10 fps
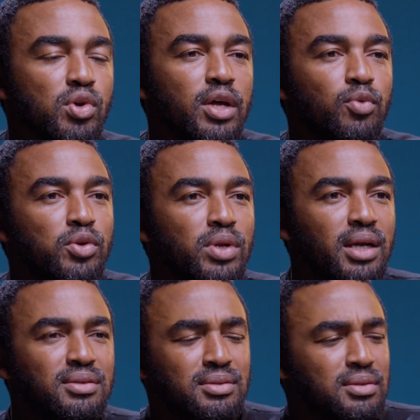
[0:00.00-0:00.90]
So that when you're
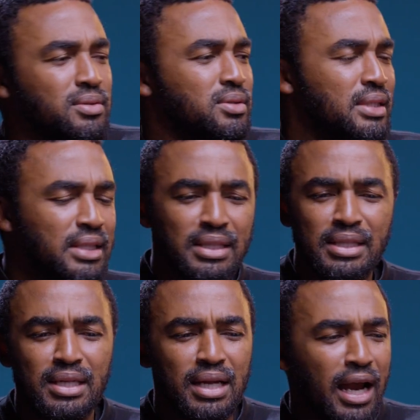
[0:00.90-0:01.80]
like, oh,
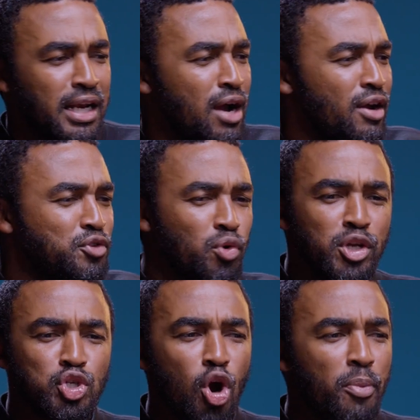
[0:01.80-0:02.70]
I now have to go
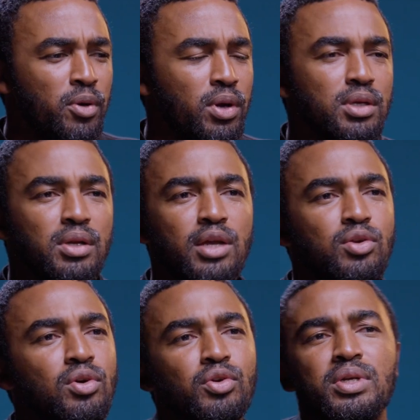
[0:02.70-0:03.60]
and chop, and you're like,
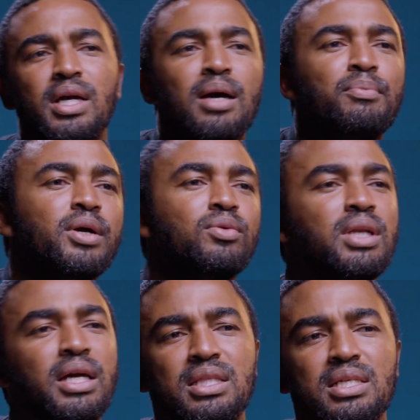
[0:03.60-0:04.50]
you're going to come back
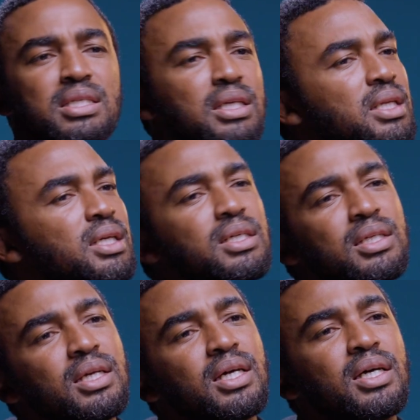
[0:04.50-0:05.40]
with like 3 stina.
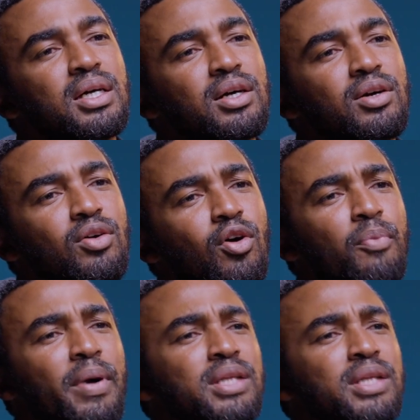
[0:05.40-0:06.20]
Oh,